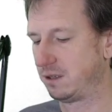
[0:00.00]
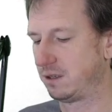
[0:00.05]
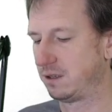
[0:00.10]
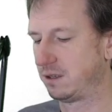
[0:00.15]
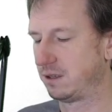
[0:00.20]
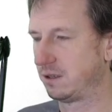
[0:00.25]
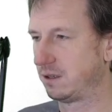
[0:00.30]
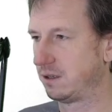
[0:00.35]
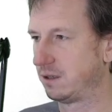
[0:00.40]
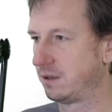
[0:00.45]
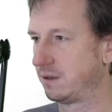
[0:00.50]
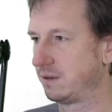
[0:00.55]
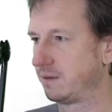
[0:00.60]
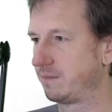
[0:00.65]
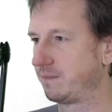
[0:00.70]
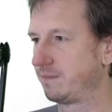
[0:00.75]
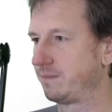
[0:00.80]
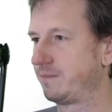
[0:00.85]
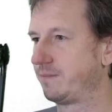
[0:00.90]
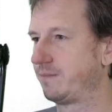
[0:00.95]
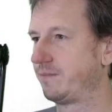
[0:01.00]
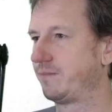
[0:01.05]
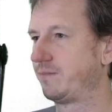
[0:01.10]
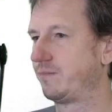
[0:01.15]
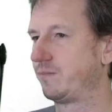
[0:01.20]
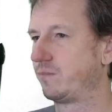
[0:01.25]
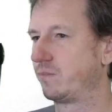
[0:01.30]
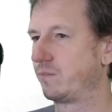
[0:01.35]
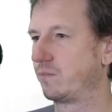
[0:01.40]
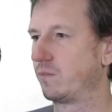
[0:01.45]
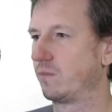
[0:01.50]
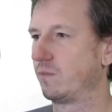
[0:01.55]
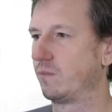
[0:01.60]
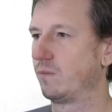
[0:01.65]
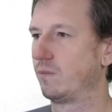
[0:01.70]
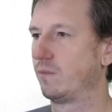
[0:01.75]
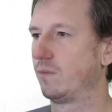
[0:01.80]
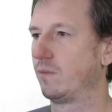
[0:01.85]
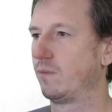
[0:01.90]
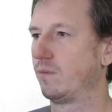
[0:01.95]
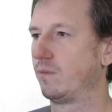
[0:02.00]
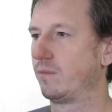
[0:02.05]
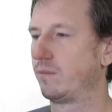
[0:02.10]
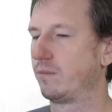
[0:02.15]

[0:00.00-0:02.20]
Nothing is said.